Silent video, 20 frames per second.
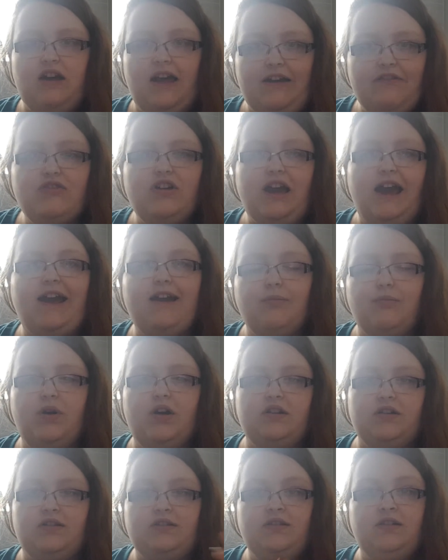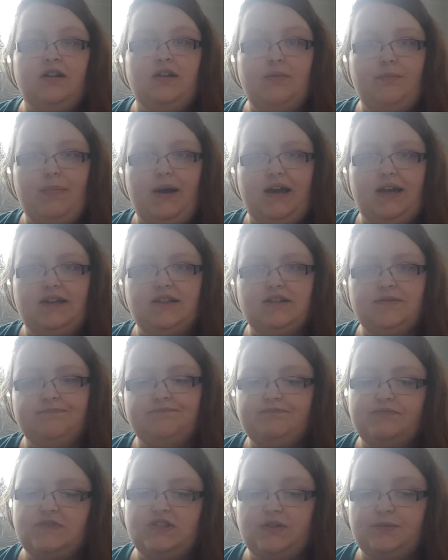every hair product combined.
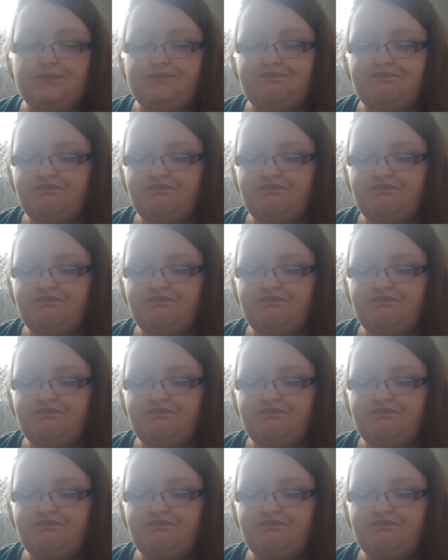So,